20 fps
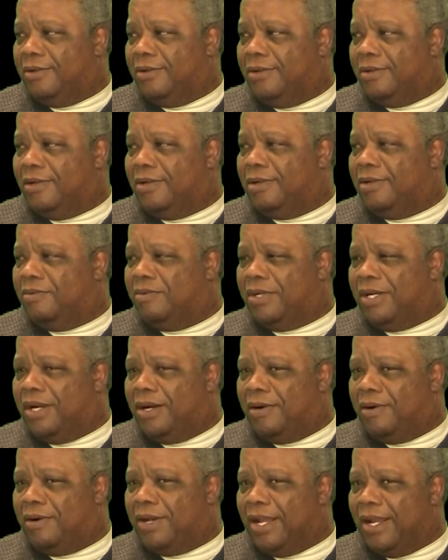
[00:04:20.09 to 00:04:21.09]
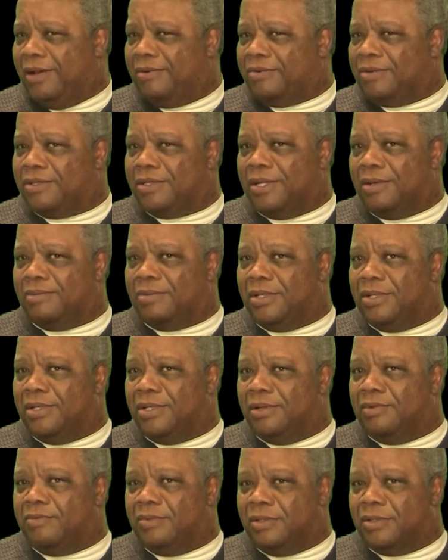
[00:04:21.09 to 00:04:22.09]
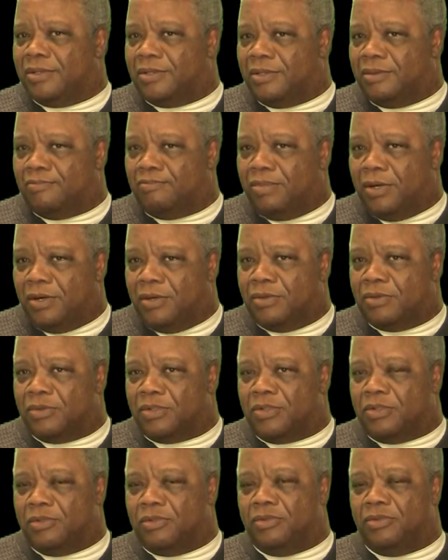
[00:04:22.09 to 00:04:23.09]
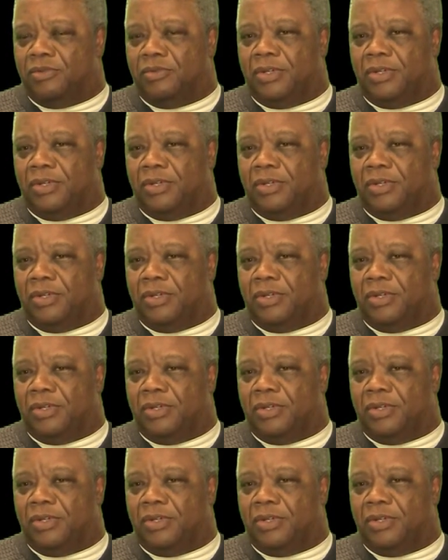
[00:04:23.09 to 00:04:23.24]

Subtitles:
We all have something that we're supposed to do.